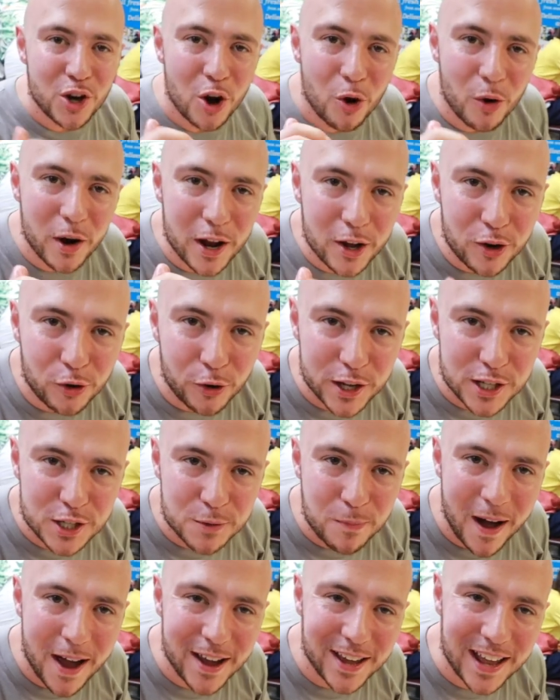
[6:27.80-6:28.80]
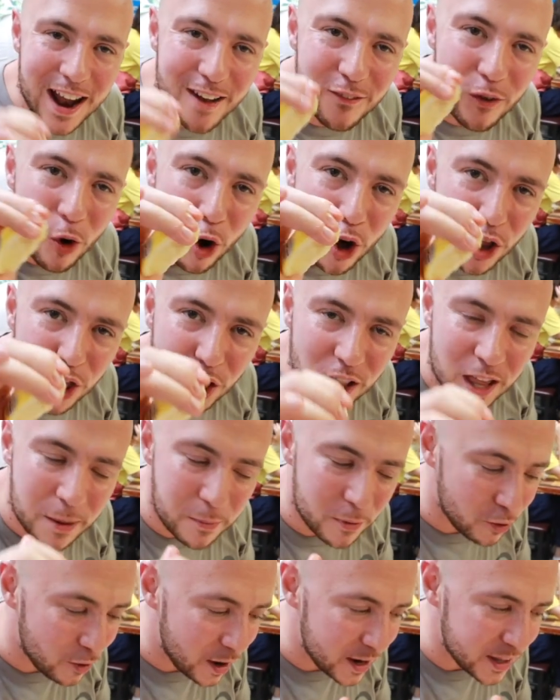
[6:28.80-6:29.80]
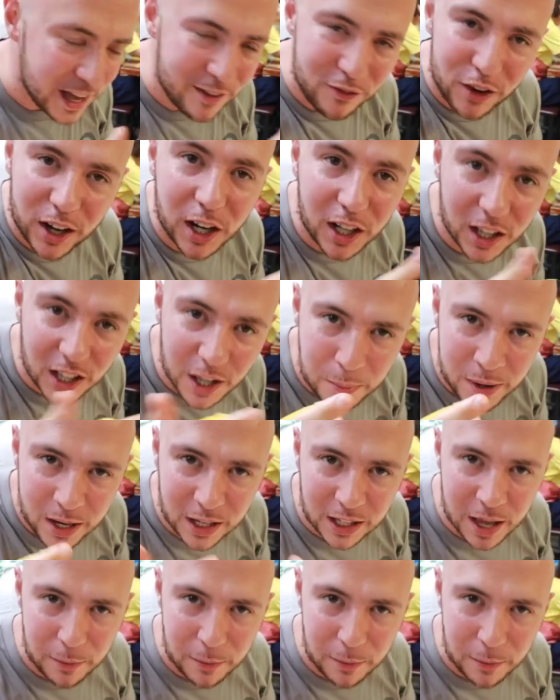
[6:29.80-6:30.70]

We're in a Greek spot, you gotta have all the lemon, right? They have like a limited